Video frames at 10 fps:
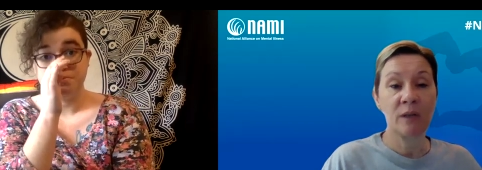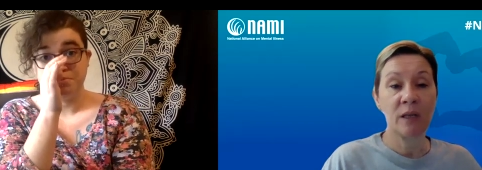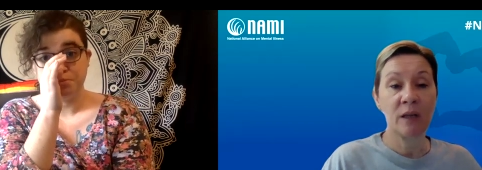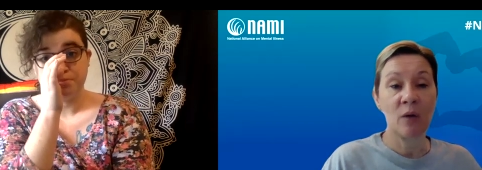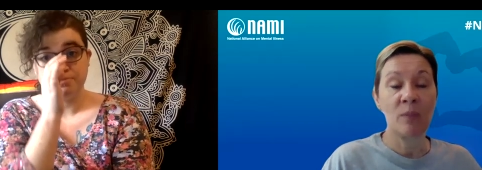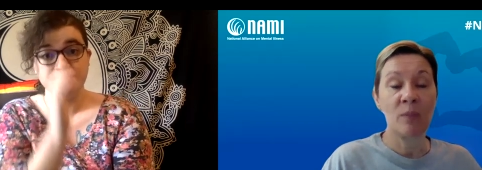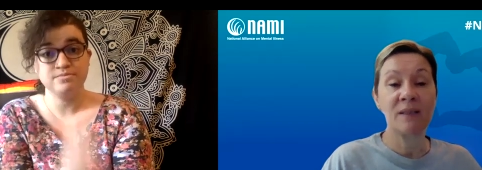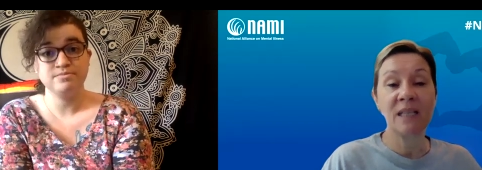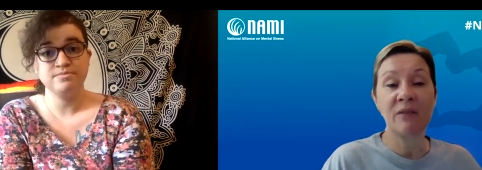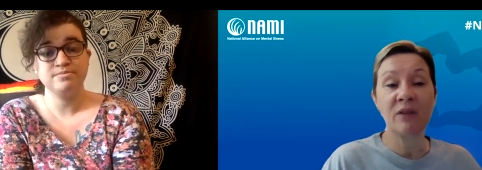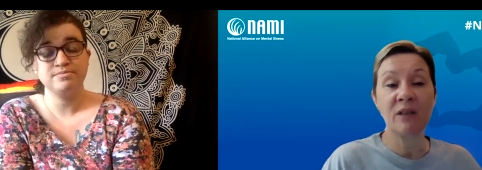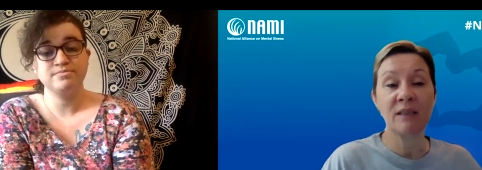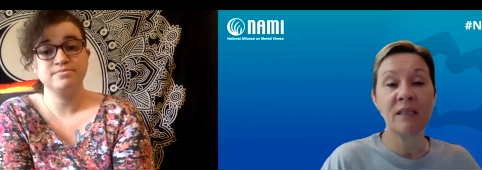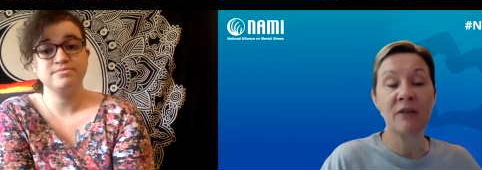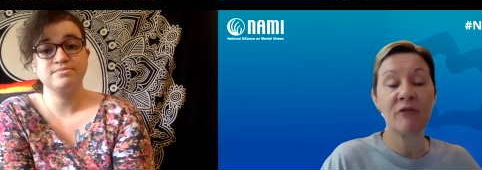Speaker 1: you know, perceive
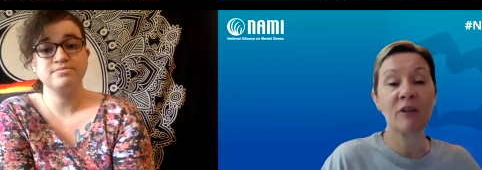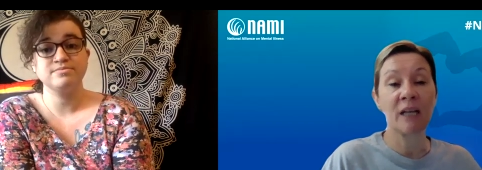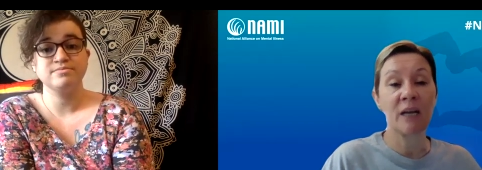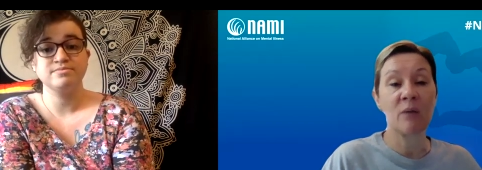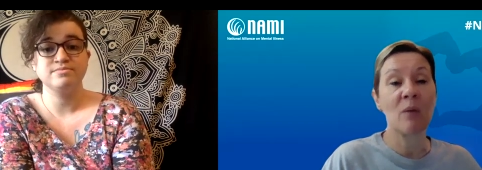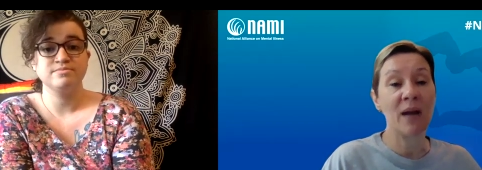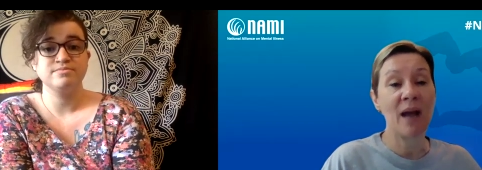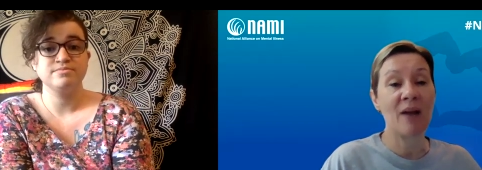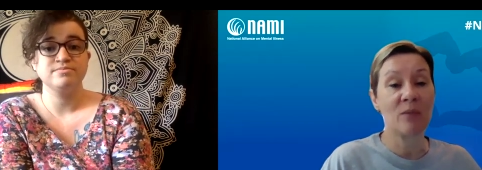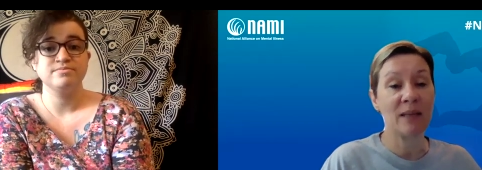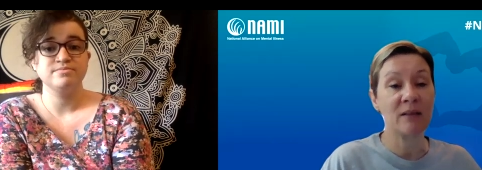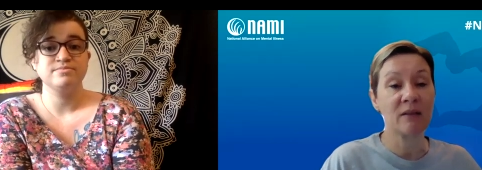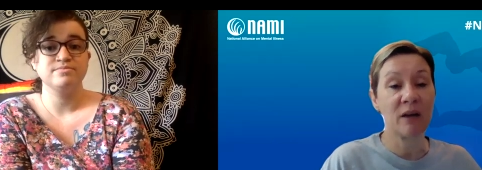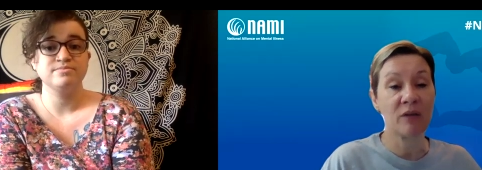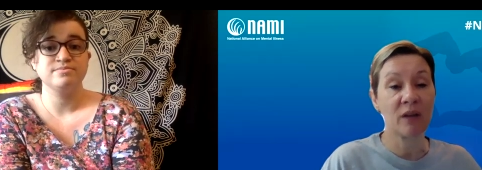us differently when we have a
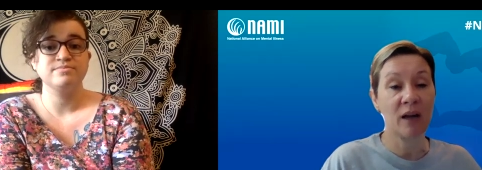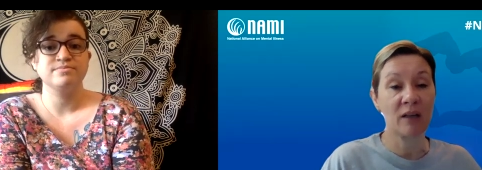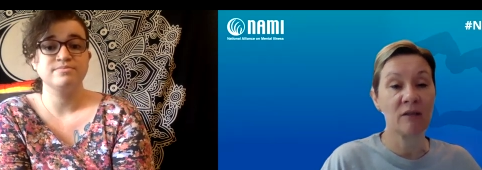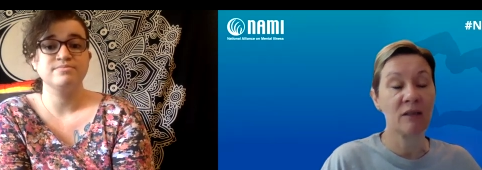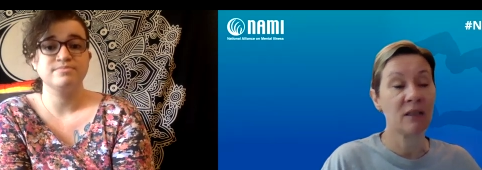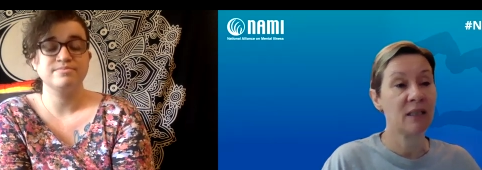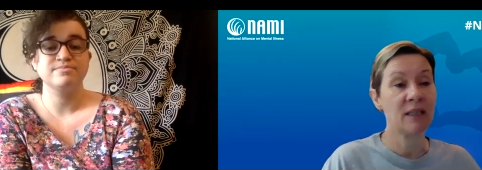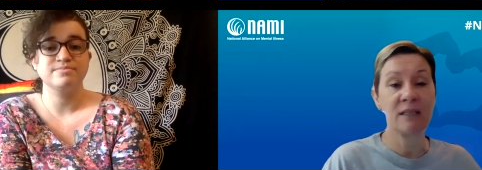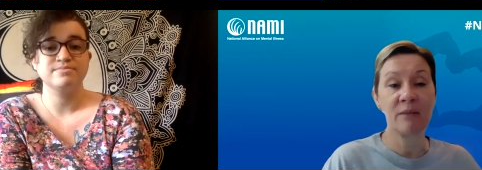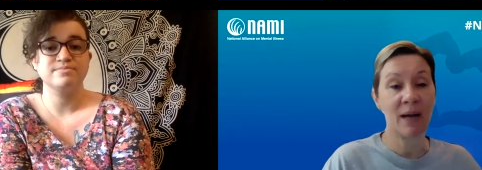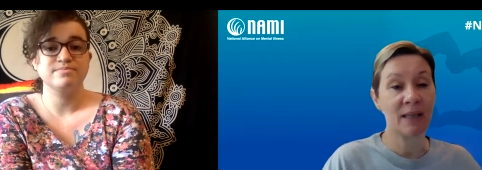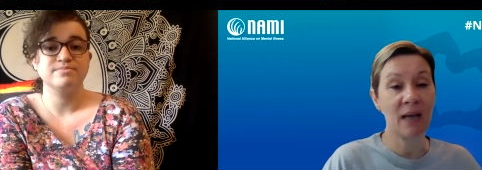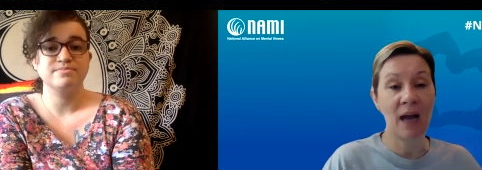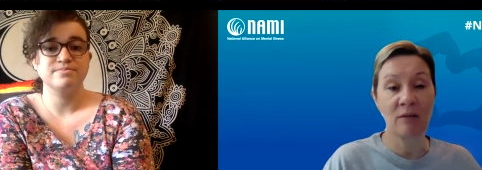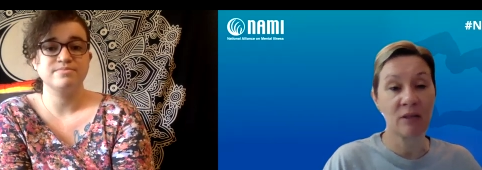mental health diagnosis. It doesn't
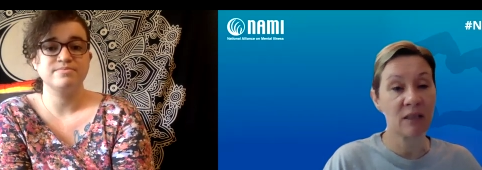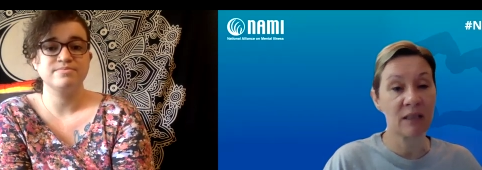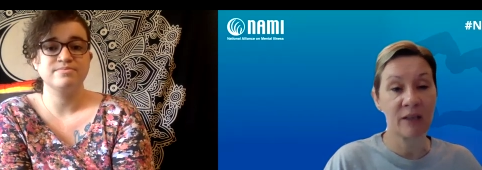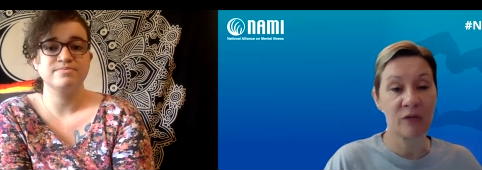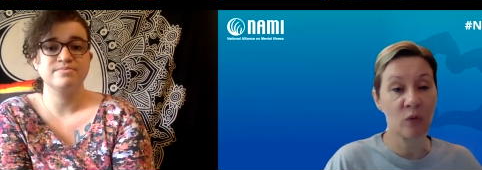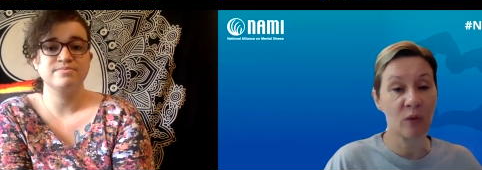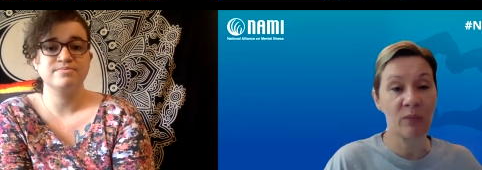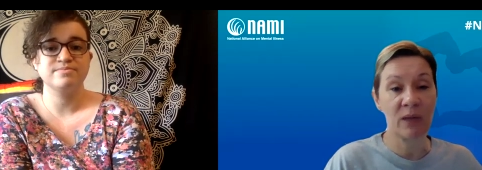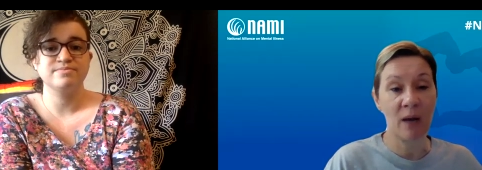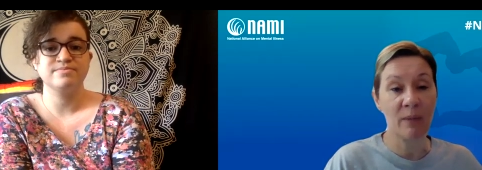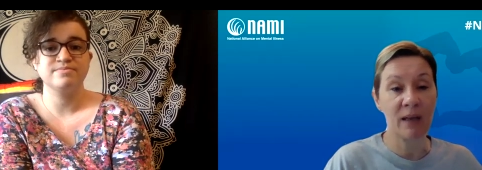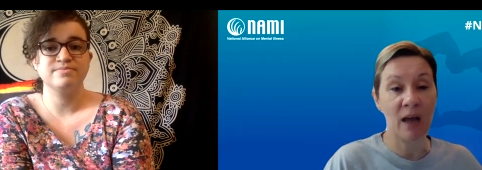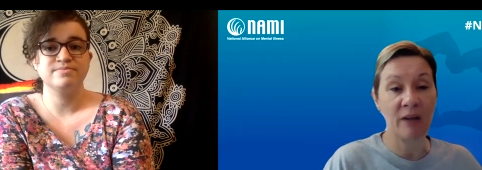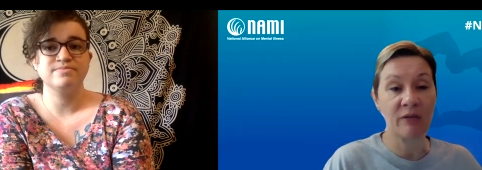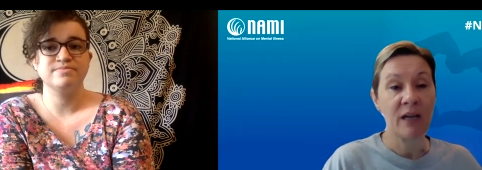matter how successful we've become in
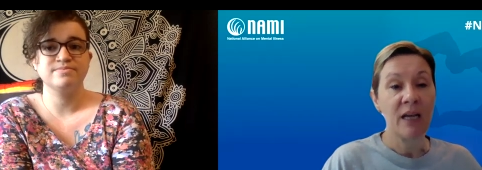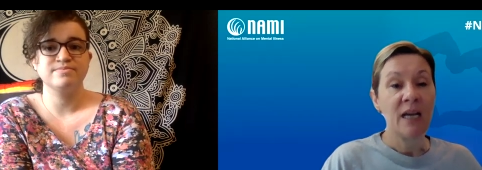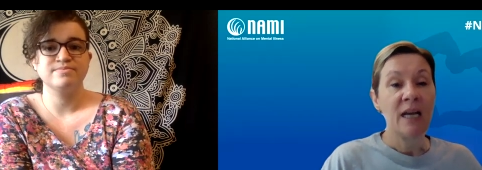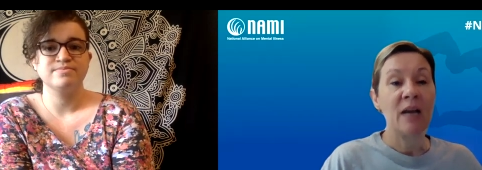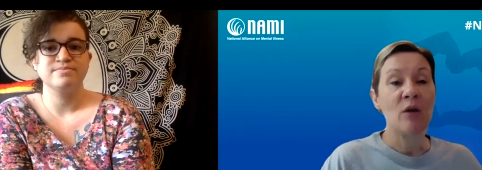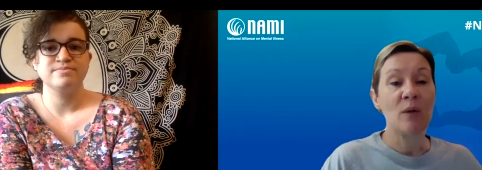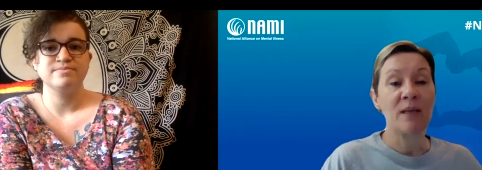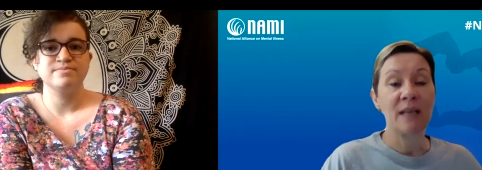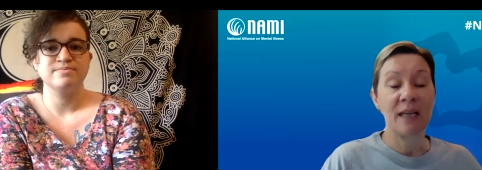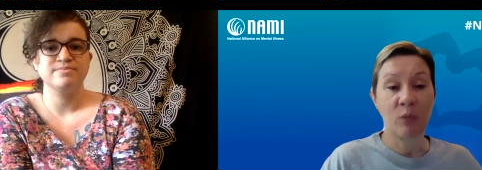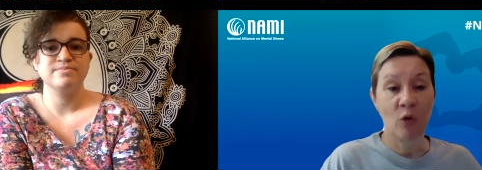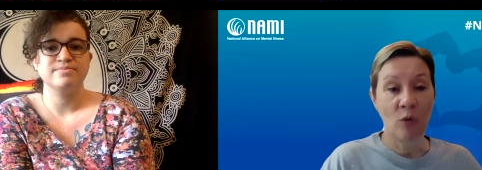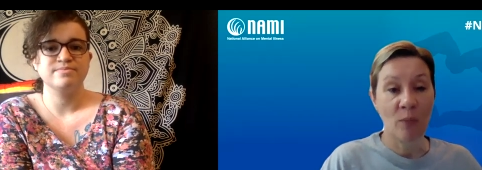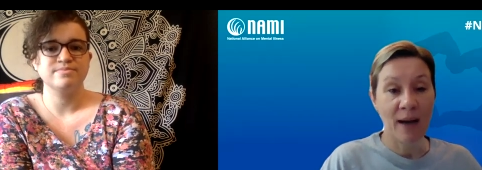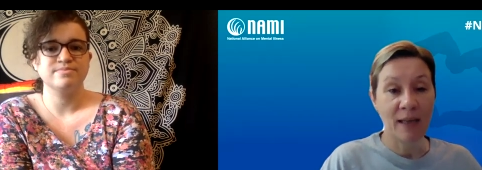life, it always gets
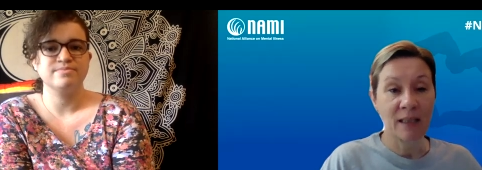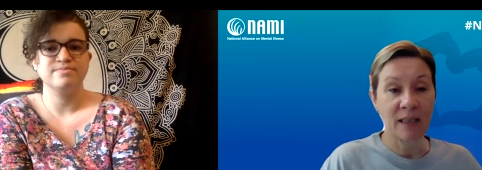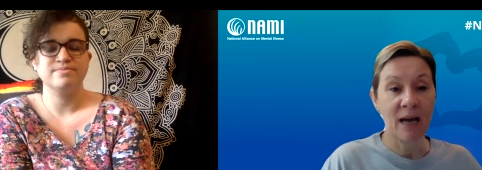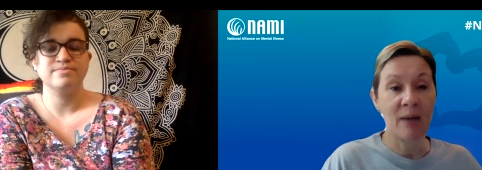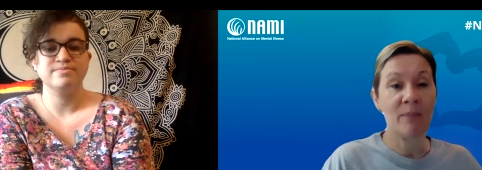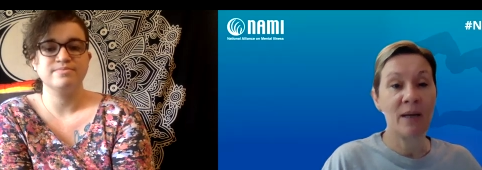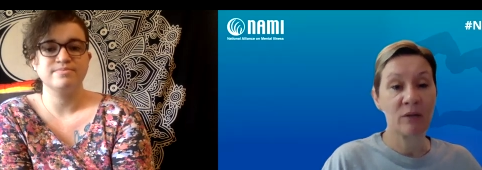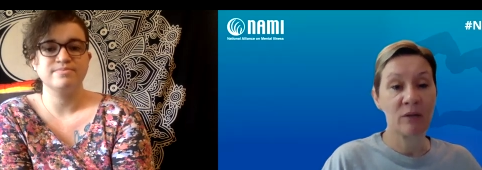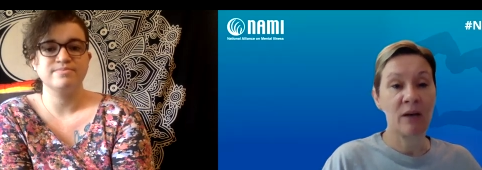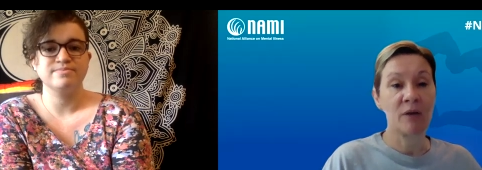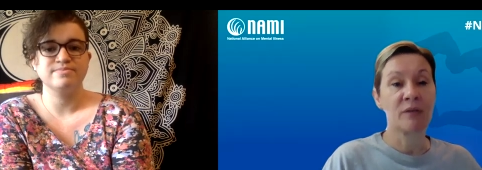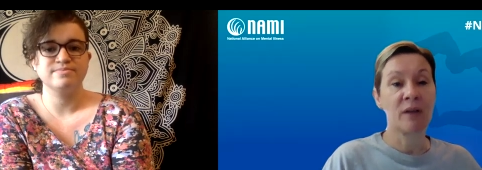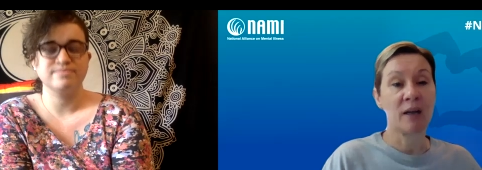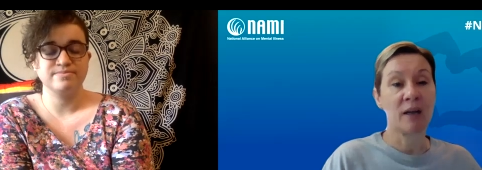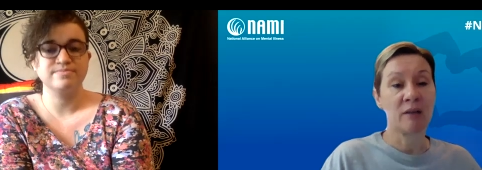brought back to that mental health
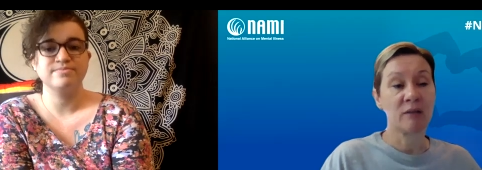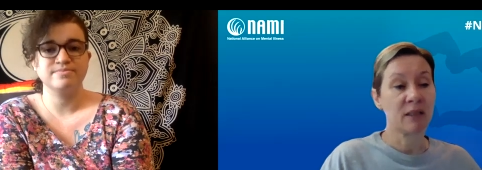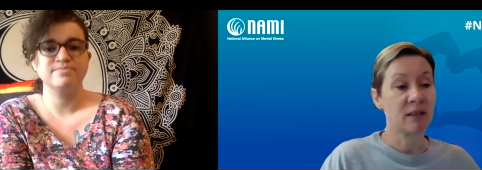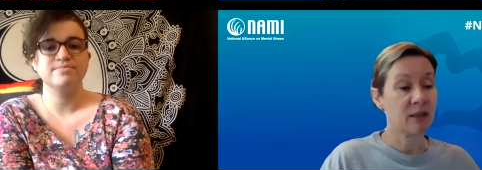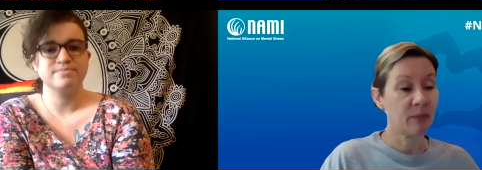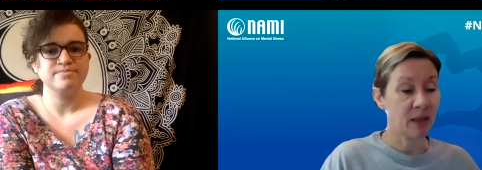diagnosis.